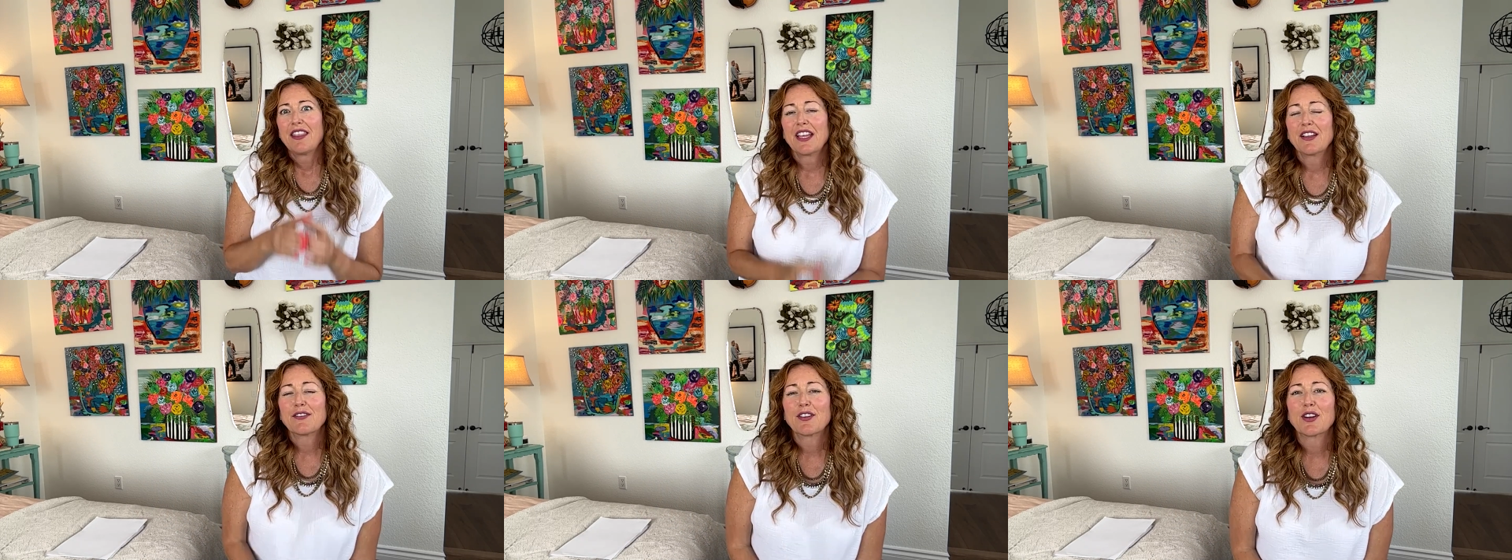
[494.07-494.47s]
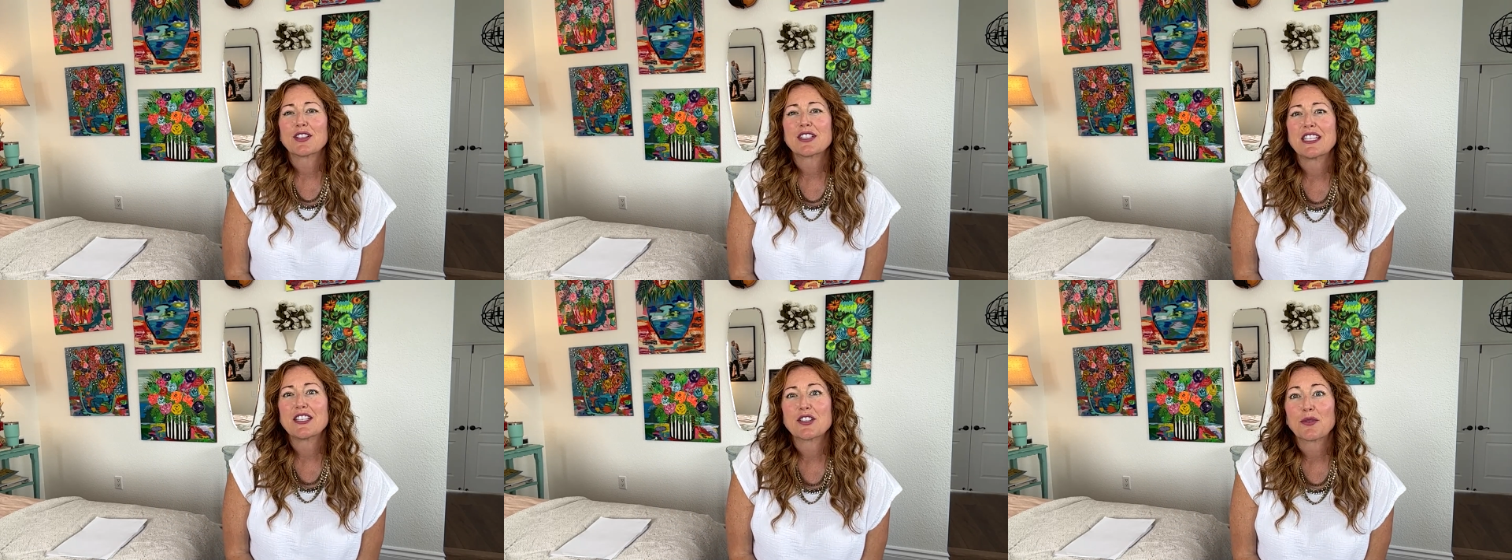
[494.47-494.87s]
thing for
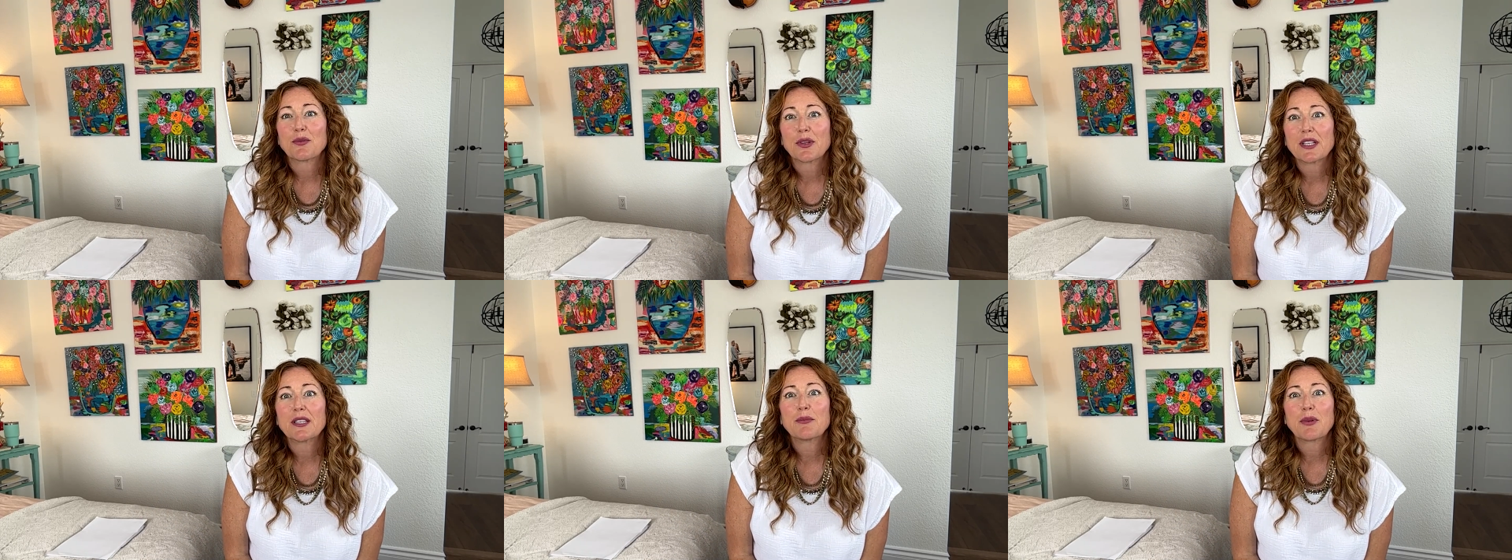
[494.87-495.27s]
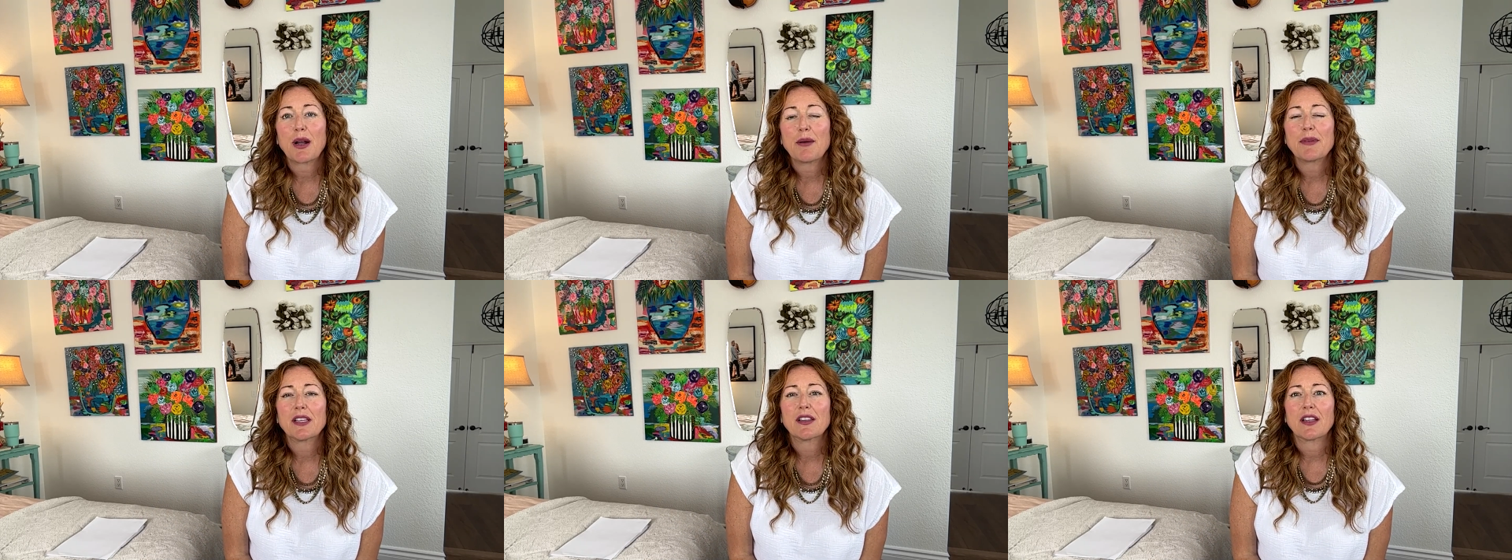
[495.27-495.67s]
her teacher really
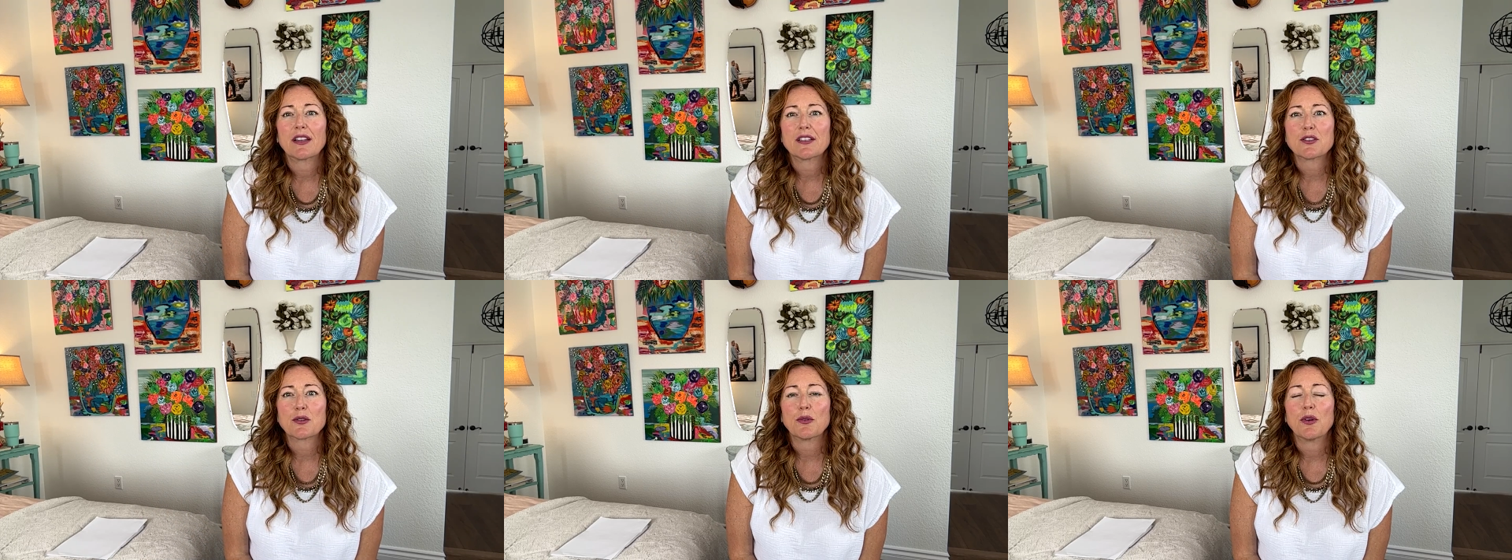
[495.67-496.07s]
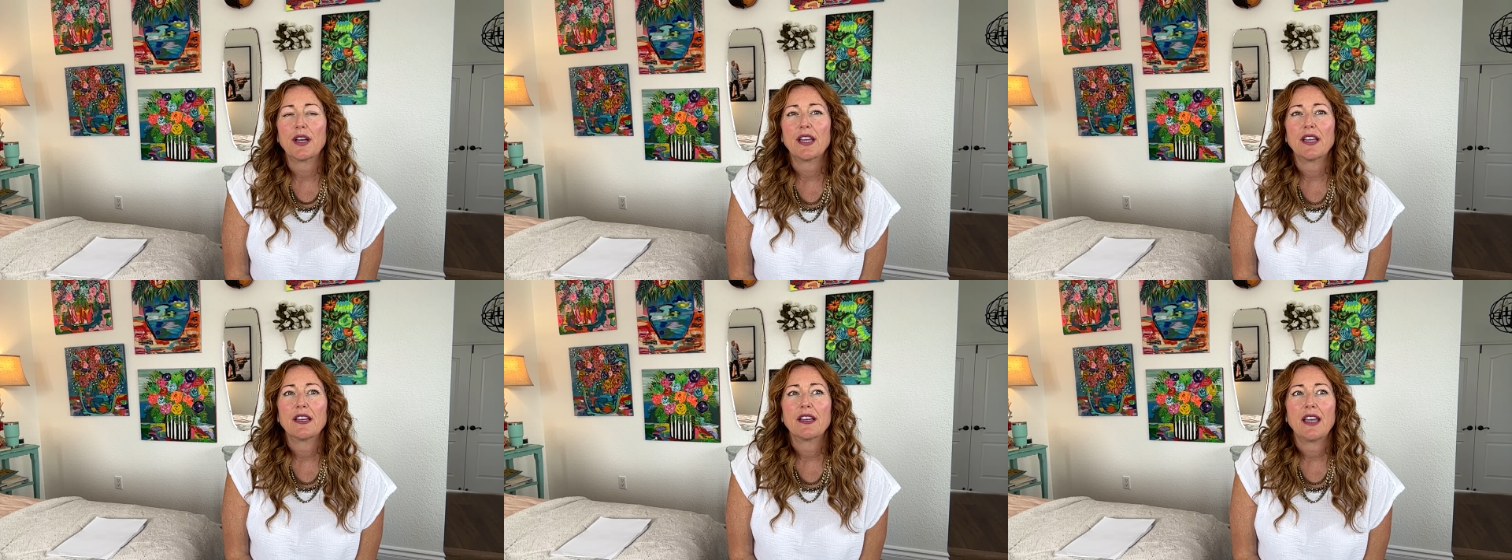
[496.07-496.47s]
brought me a lot of
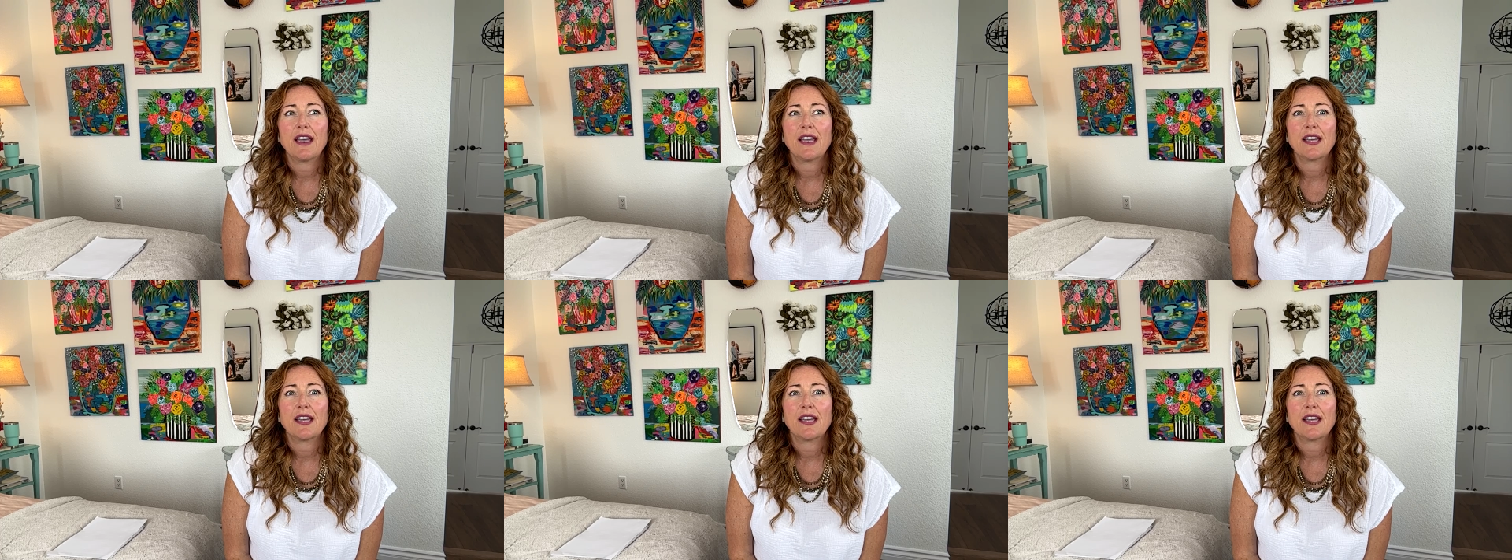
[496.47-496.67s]
joy.